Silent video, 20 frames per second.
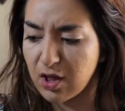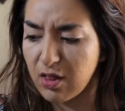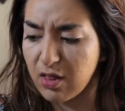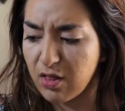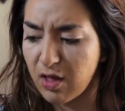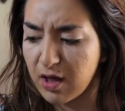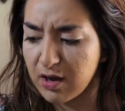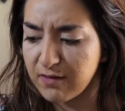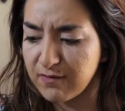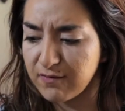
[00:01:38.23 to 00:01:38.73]
A
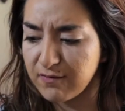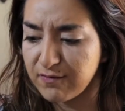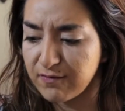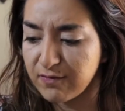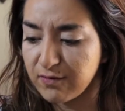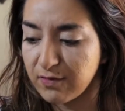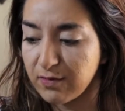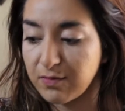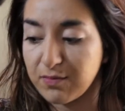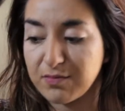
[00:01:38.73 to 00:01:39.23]
lot
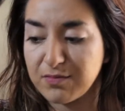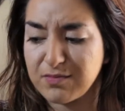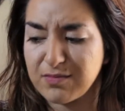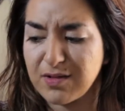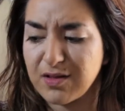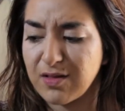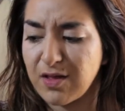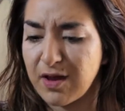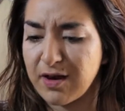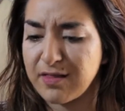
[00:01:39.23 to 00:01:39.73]

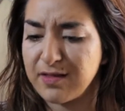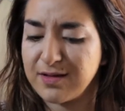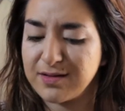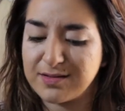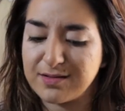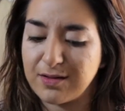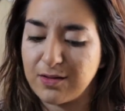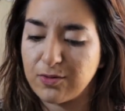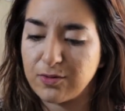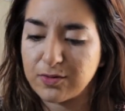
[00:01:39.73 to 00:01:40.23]
of
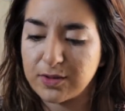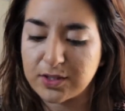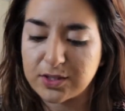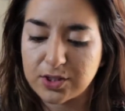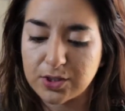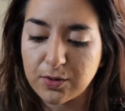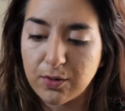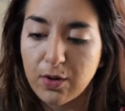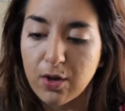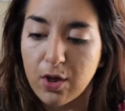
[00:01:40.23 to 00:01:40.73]
these, not only
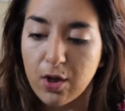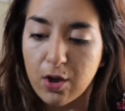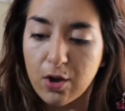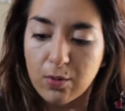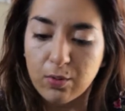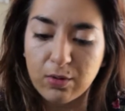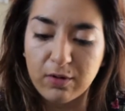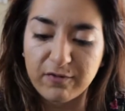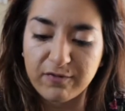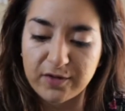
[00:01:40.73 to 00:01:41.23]
two,
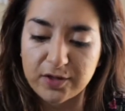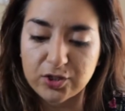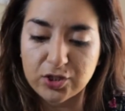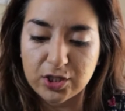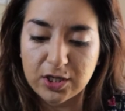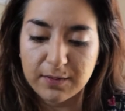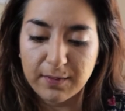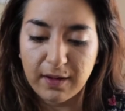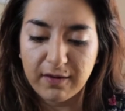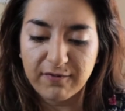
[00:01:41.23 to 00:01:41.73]
were
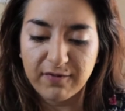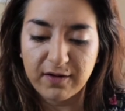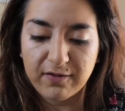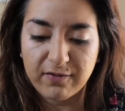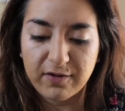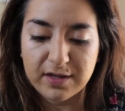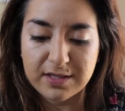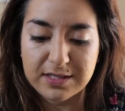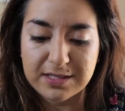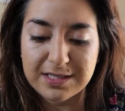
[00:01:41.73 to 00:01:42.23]
featured in my
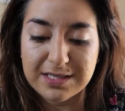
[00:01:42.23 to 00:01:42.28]
favorites.